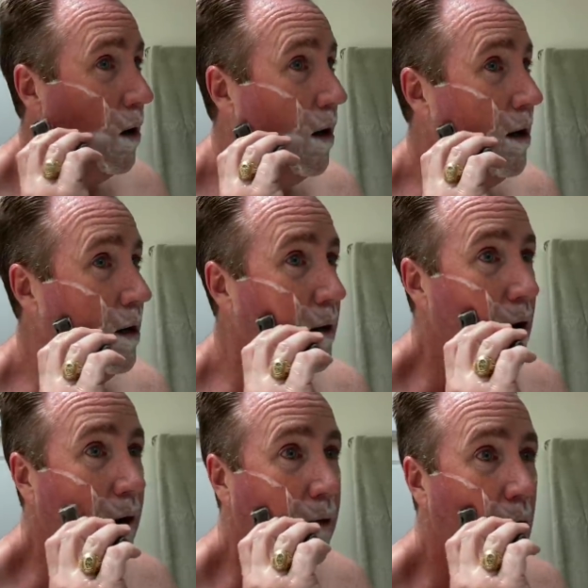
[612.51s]
I hear
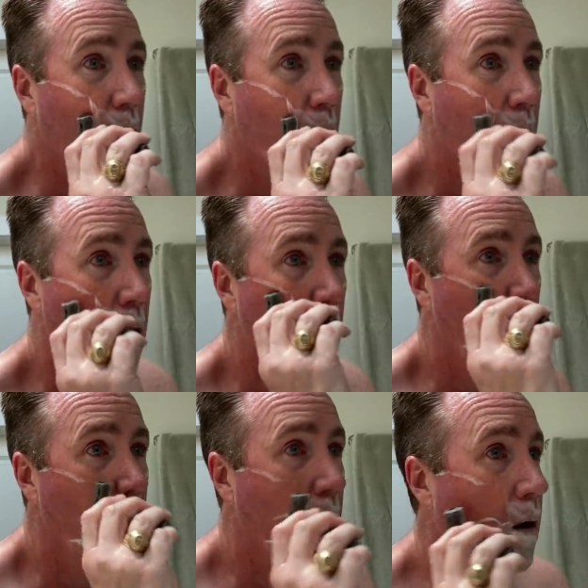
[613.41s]
you out there.
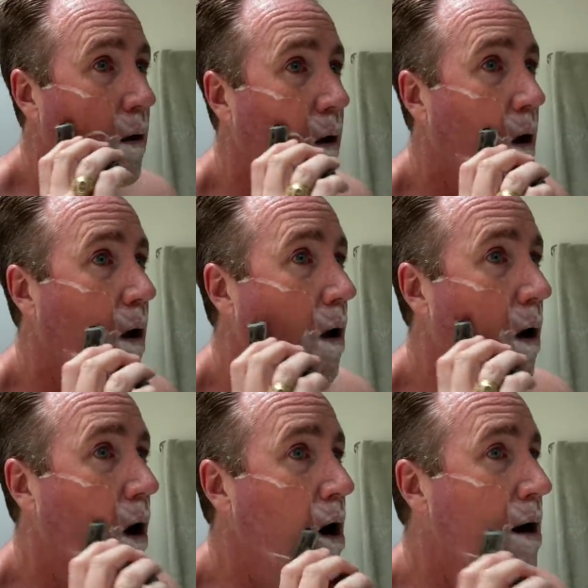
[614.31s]

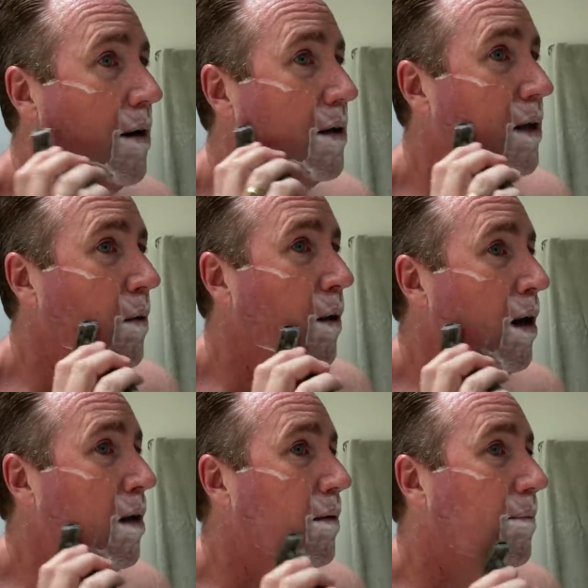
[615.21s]
I hear you saying,
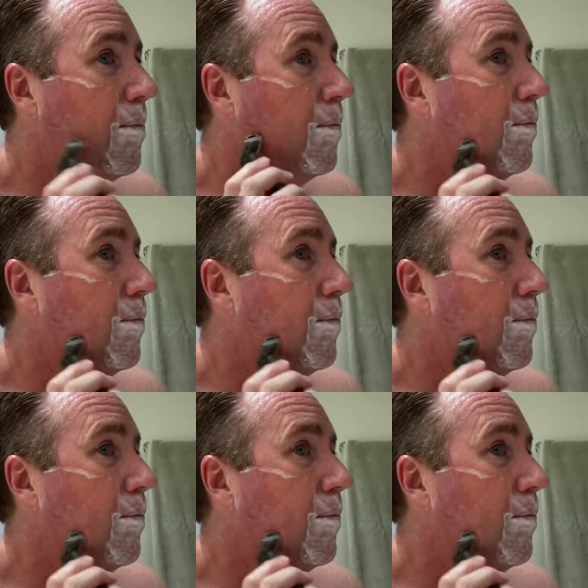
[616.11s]
well,